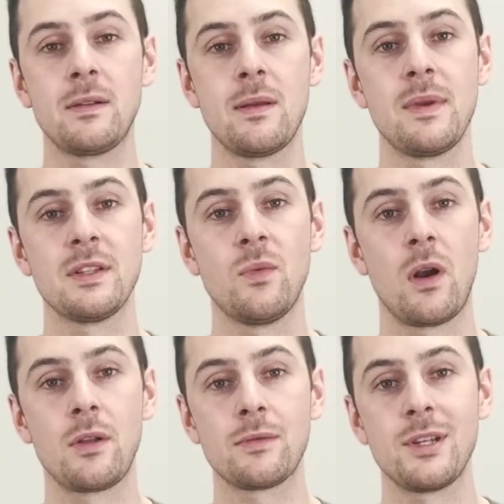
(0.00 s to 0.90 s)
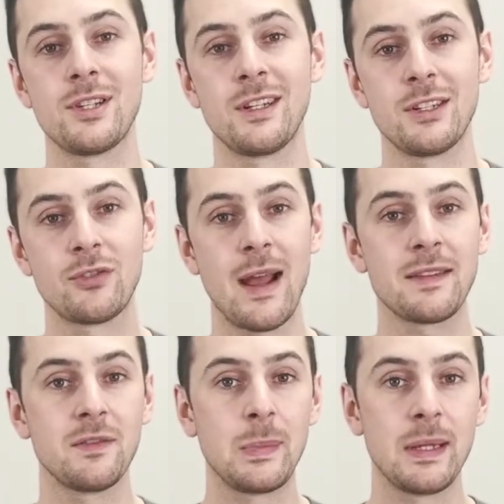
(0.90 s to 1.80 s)
that makes Waterloo Region an
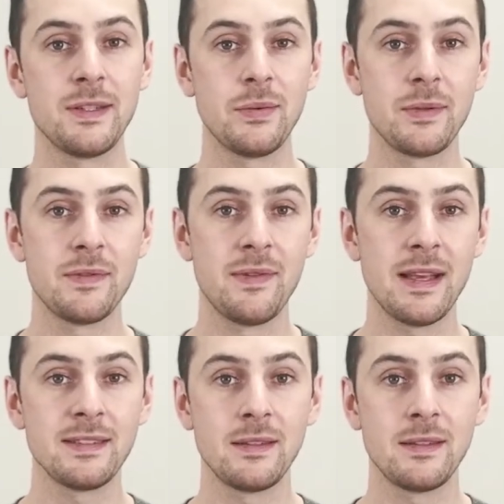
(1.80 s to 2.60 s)
attractive place to invest